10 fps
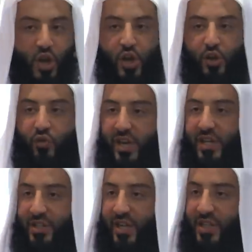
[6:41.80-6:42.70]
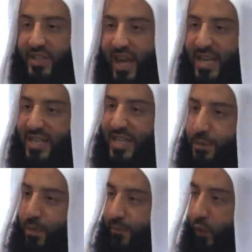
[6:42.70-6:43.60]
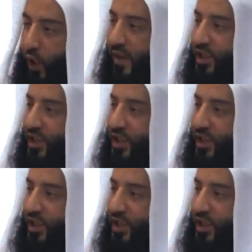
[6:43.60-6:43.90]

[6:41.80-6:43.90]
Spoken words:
Research says that before a